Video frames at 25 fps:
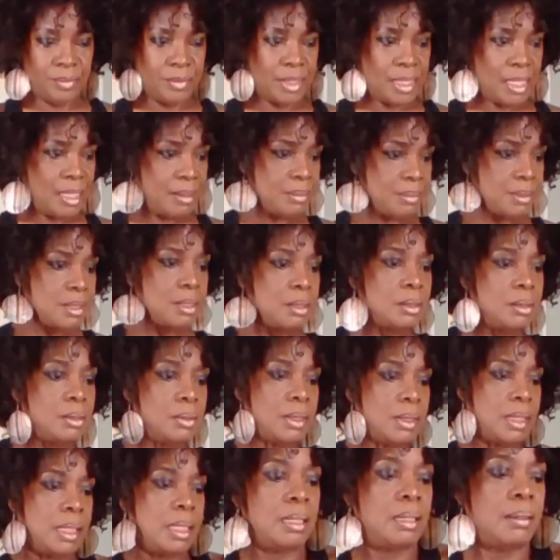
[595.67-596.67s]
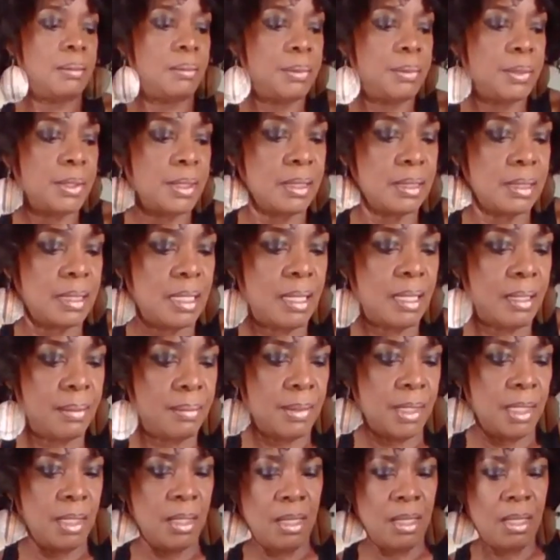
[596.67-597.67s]
Absolutely.
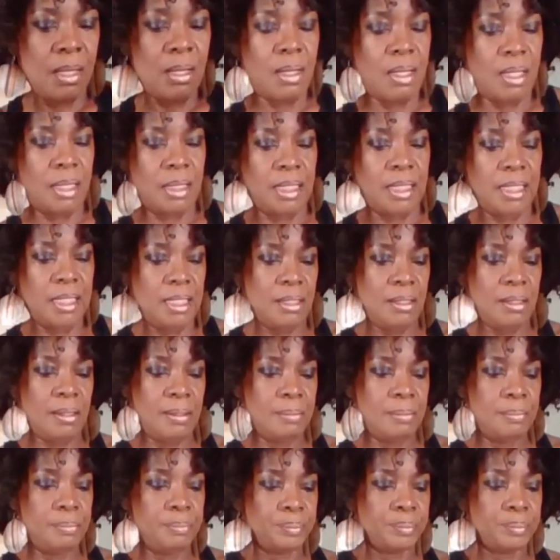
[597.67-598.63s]
On here,